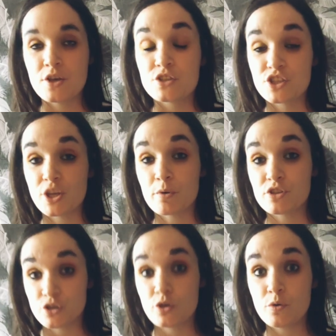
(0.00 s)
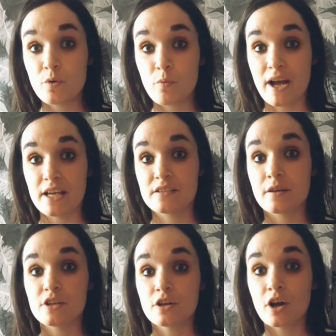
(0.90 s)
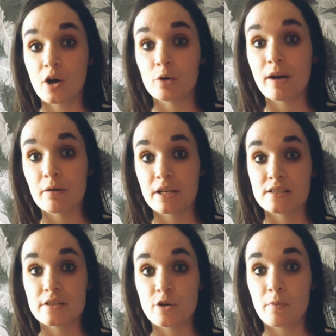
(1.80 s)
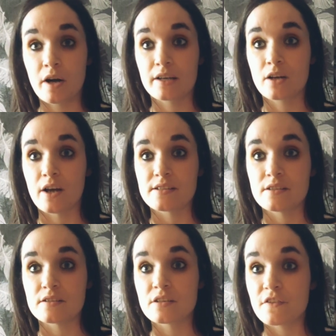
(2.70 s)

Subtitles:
So there are two ways that you can go around getting your bike licence.